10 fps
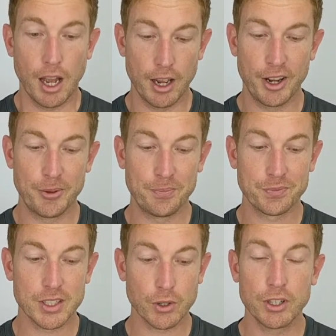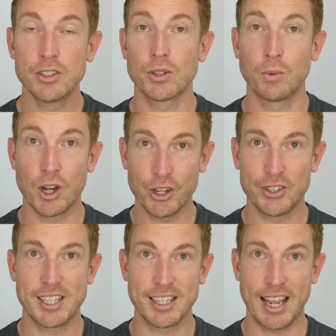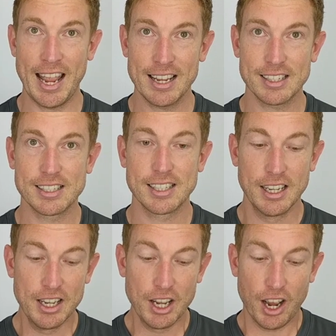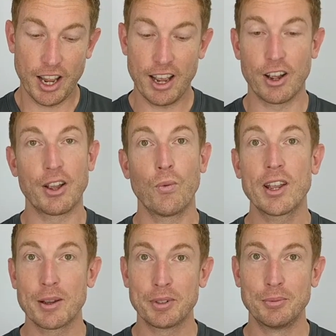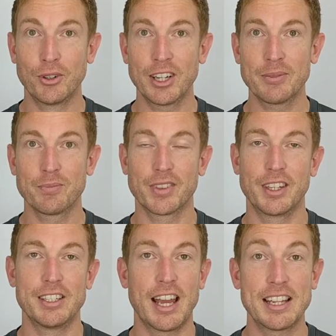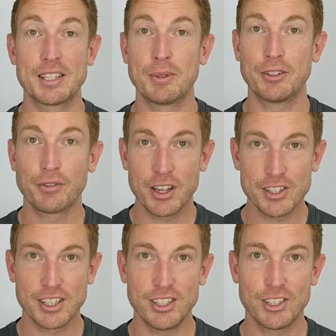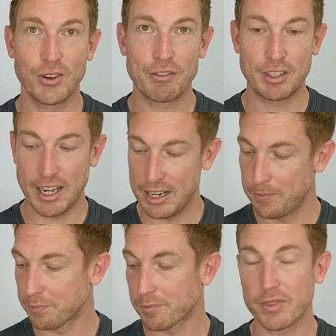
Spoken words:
So I use the Wahoo Ticker X. I wake up in the morning, it has to be the first thing you do every day.